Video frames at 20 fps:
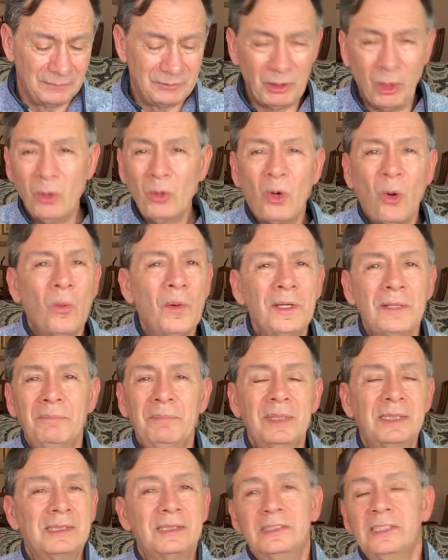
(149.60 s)
Don't go into
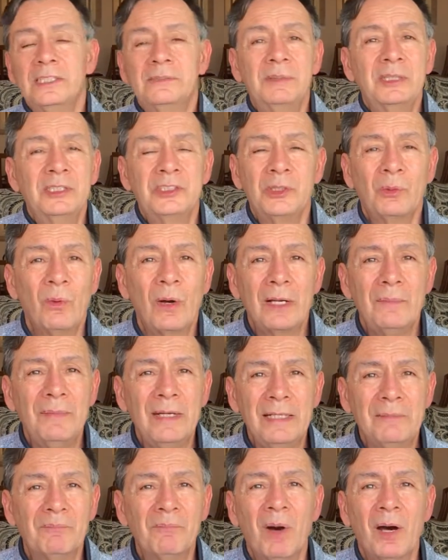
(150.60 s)
business just because you want to
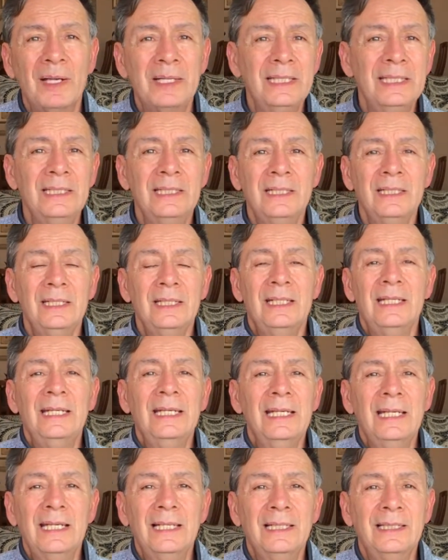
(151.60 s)
make money
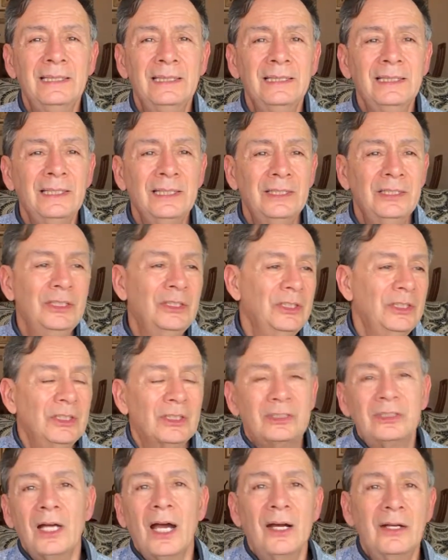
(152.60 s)
and you know
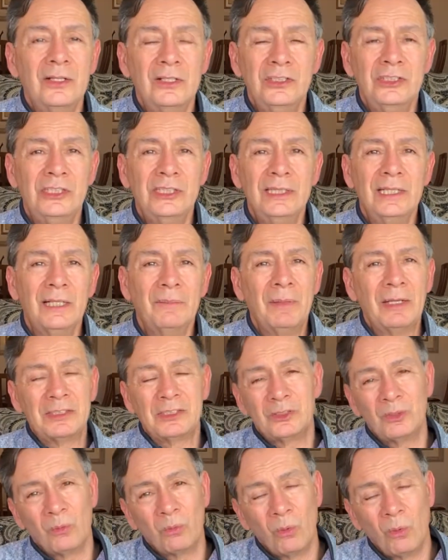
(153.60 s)
you're tired of GM.
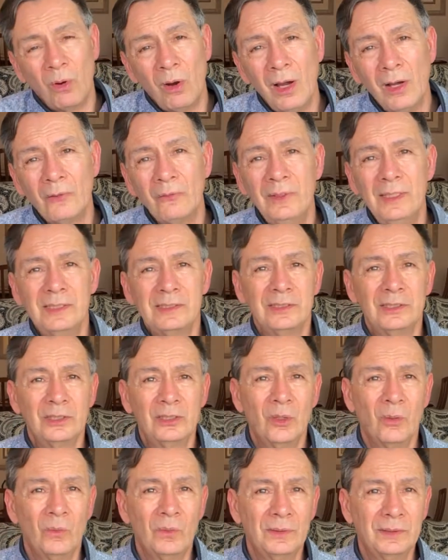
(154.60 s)
That's the wrong reason to
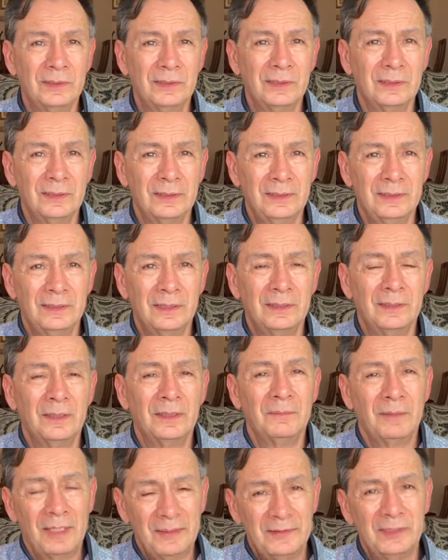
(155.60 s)
go into
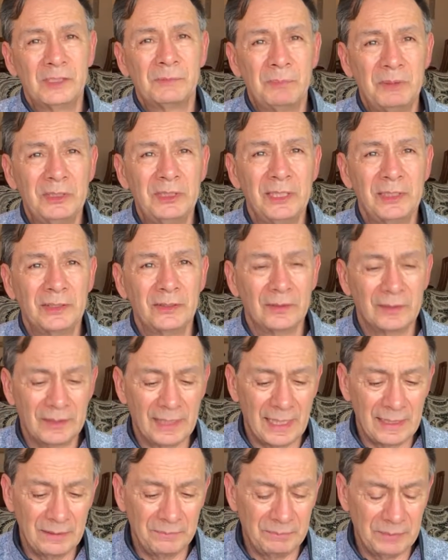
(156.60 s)
this particular
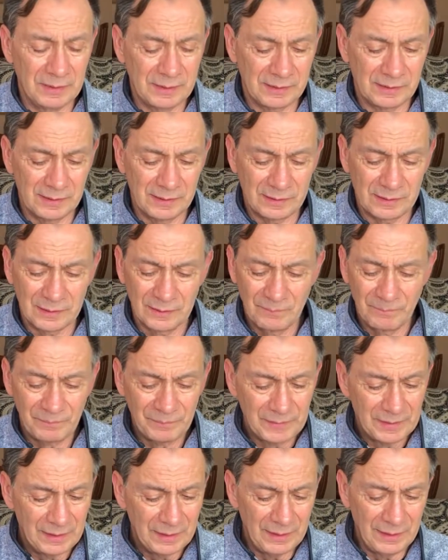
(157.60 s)
kind of business,
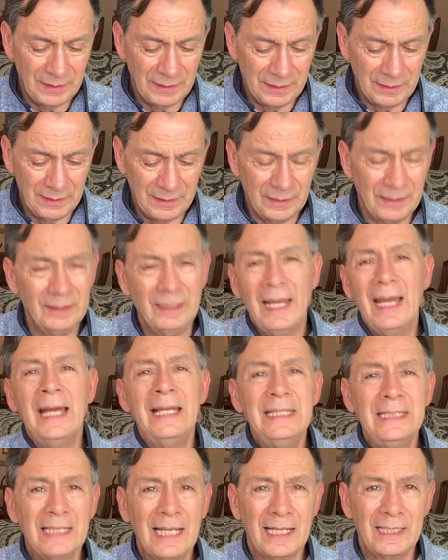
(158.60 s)

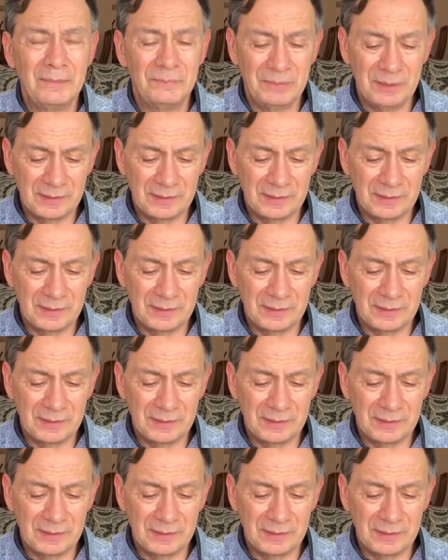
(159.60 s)
any kind of